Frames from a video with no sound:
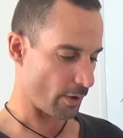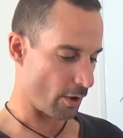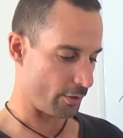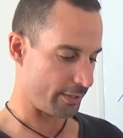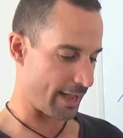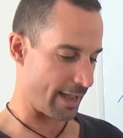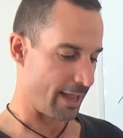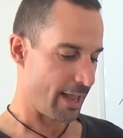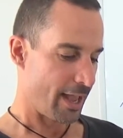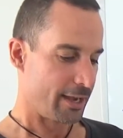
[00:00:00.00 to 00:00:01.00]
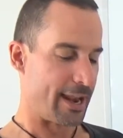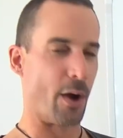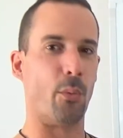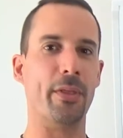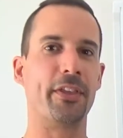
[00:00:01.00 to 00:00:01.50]
Okay.
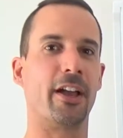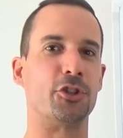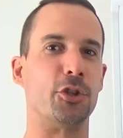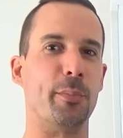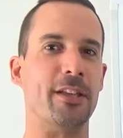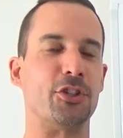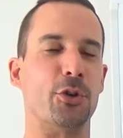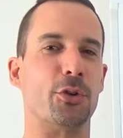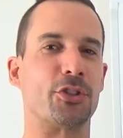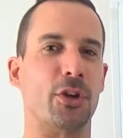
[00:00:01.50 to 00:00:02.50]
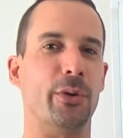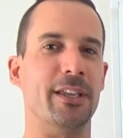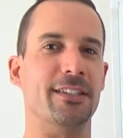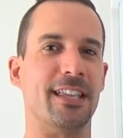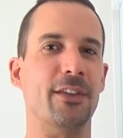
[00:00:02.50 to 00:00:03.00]
Now, one thing I should mention also
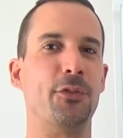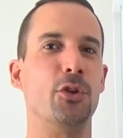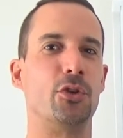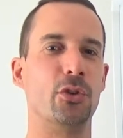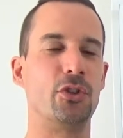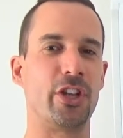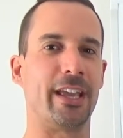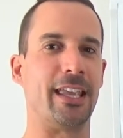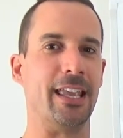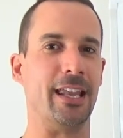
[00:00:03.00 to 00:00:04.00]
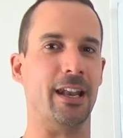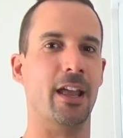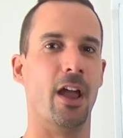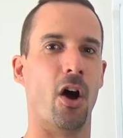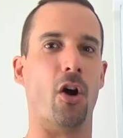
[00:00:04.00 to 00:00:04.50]
is if you do check
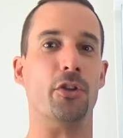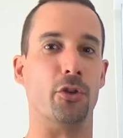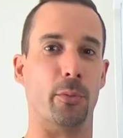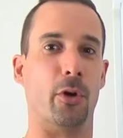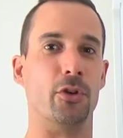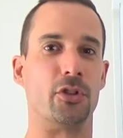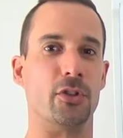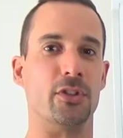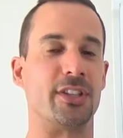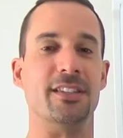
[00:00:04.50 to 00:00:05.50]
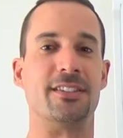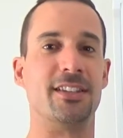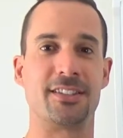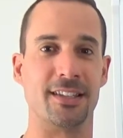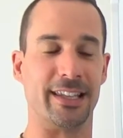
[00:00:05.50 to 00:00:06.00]
in on your emotions
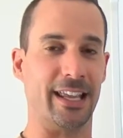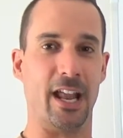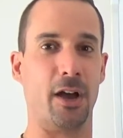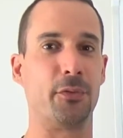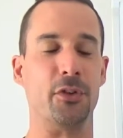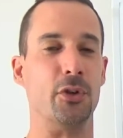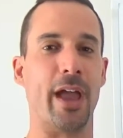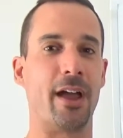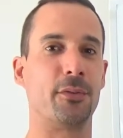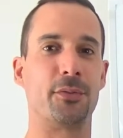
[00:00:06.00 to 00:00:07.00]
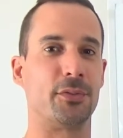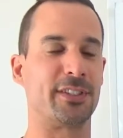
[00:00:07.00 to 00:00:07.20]
consistently enough and you have,